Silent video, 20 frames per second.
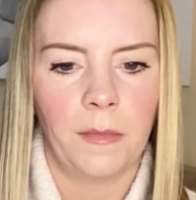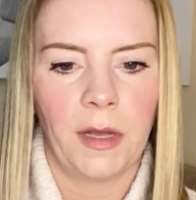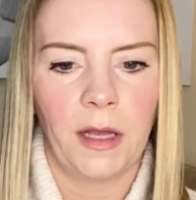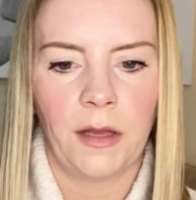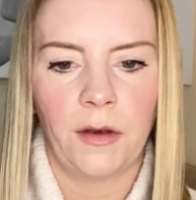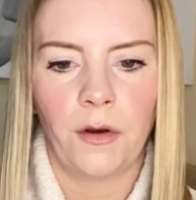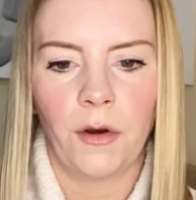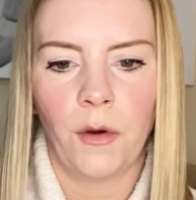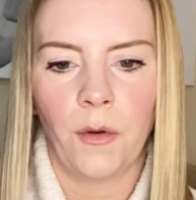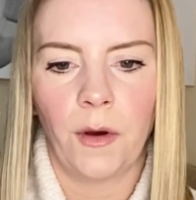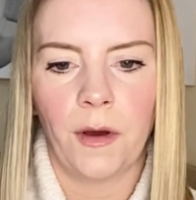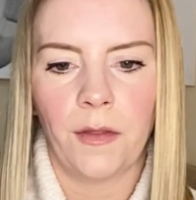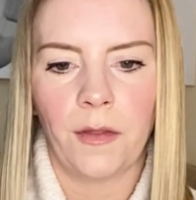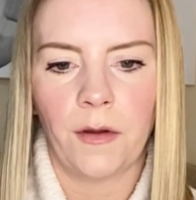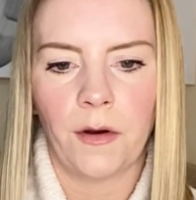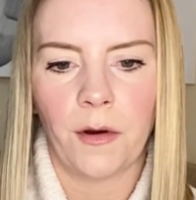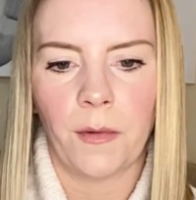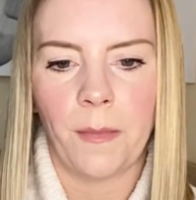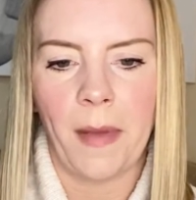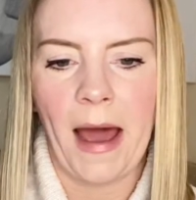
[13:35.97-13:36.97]
no
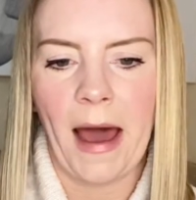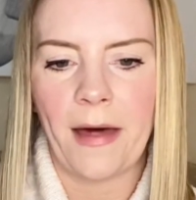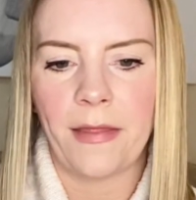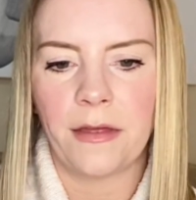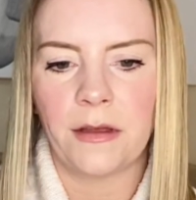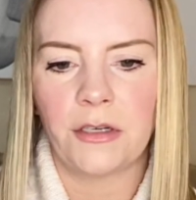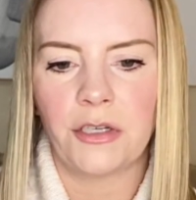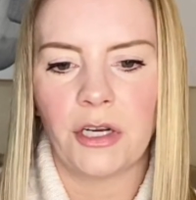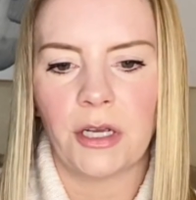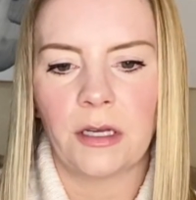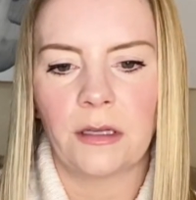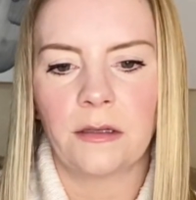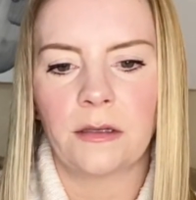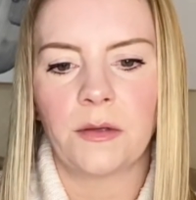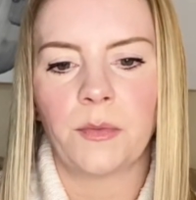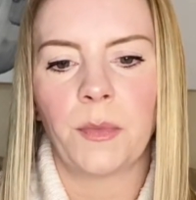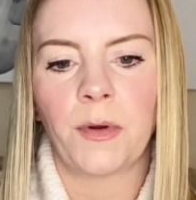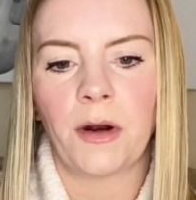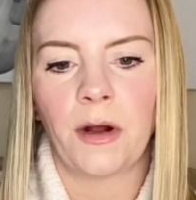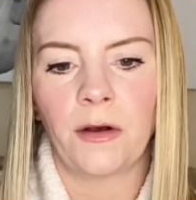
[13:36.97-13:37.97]
other
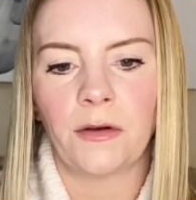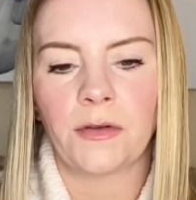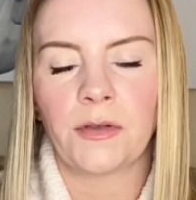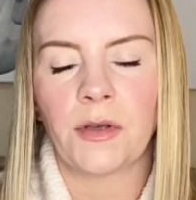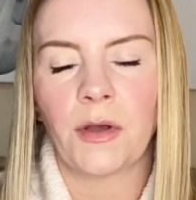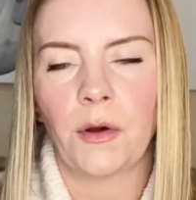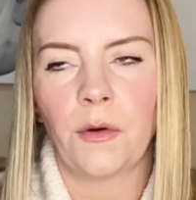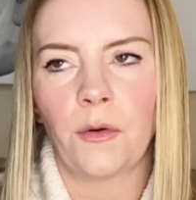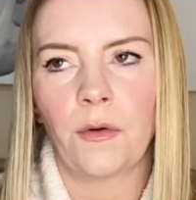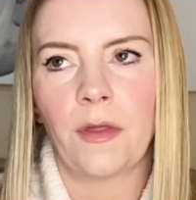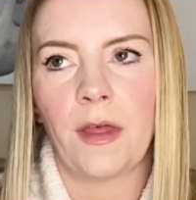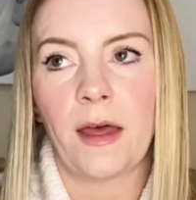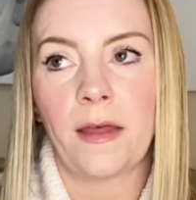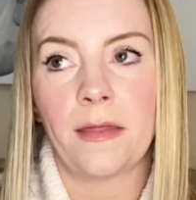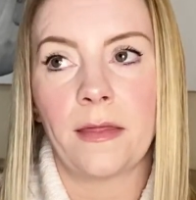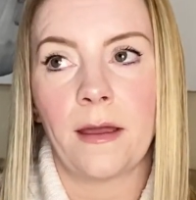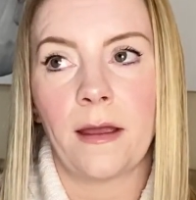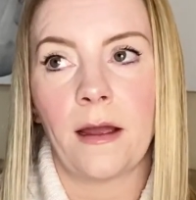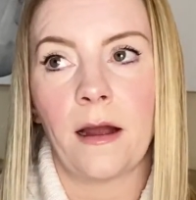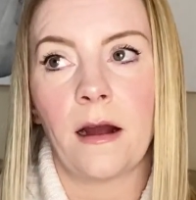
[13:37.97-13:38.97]
pathogens, but also
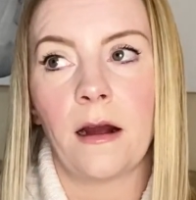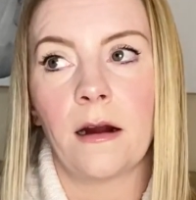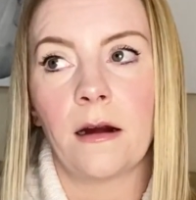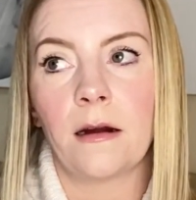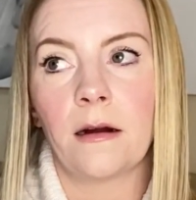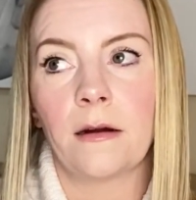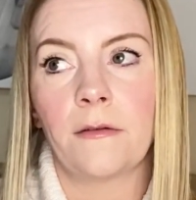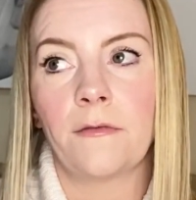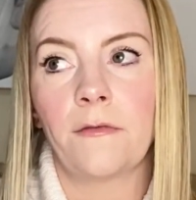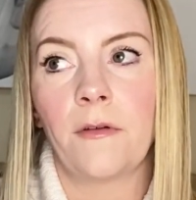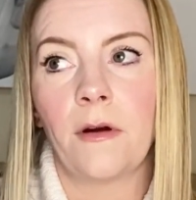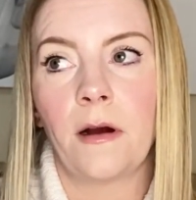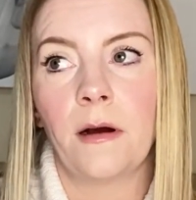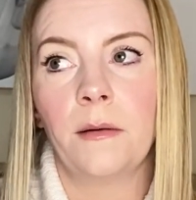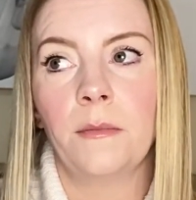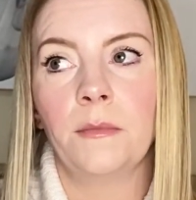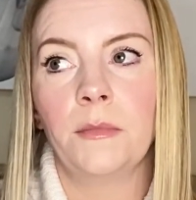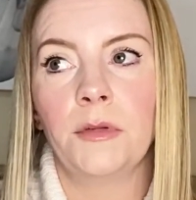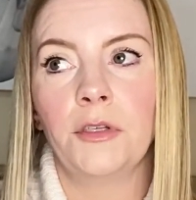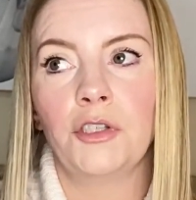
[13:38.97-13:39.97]
that they are
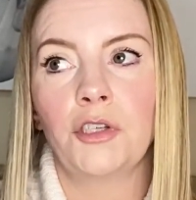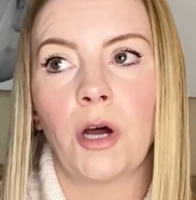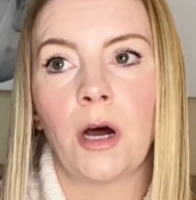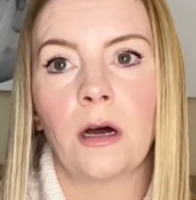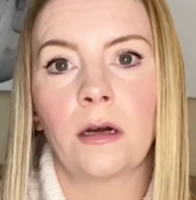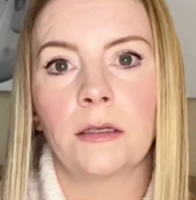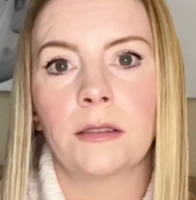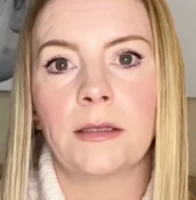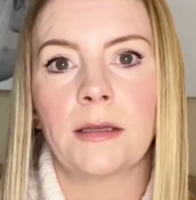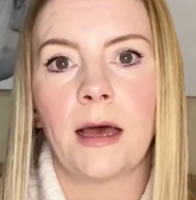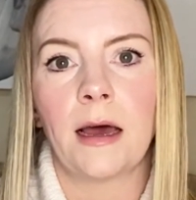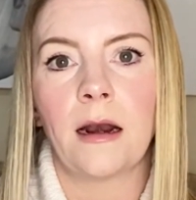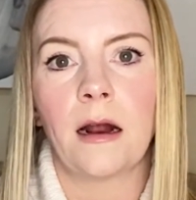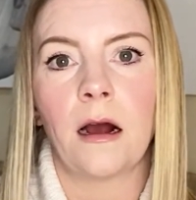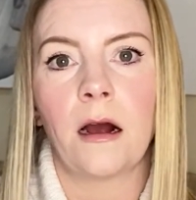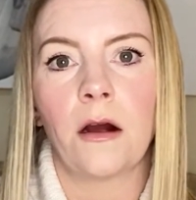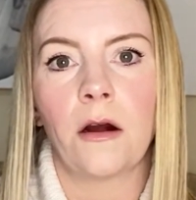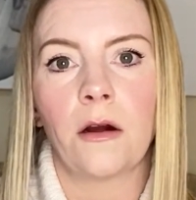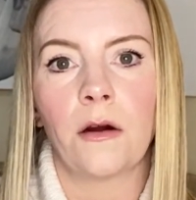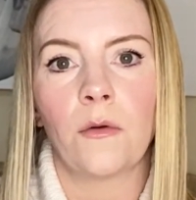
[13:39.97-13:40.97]
from dogs that
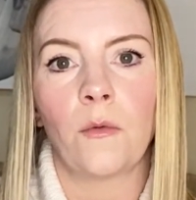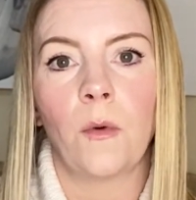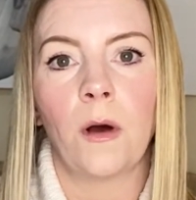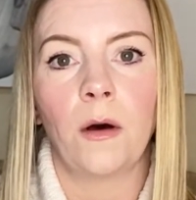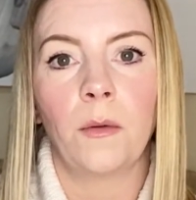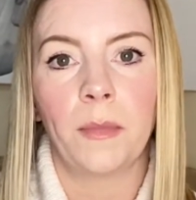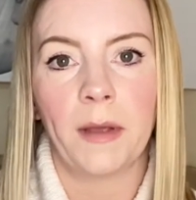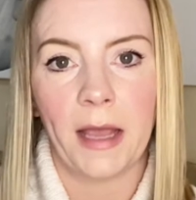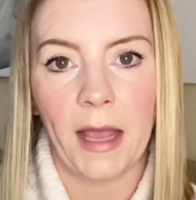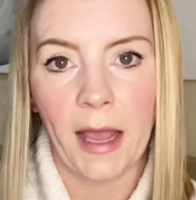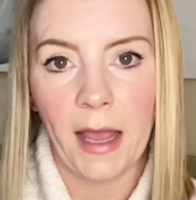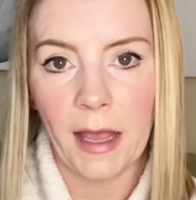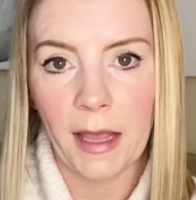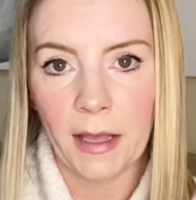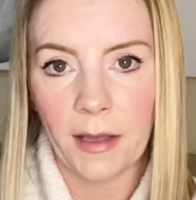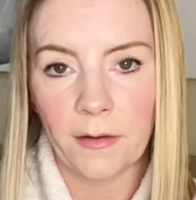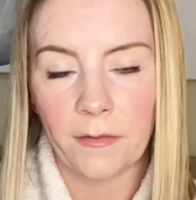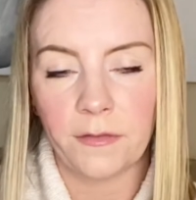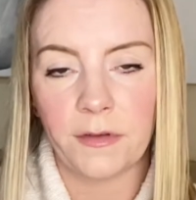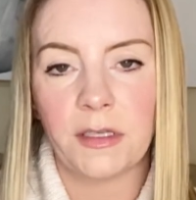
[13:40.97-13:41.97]
are well
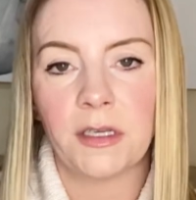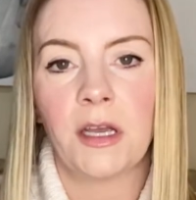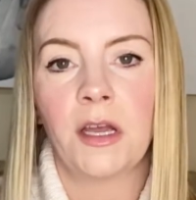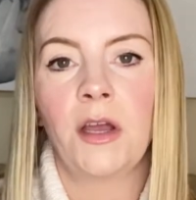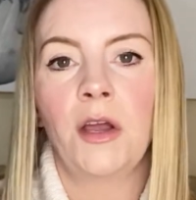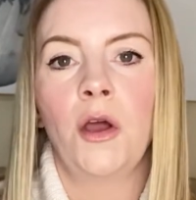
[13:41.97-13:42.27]
behaved,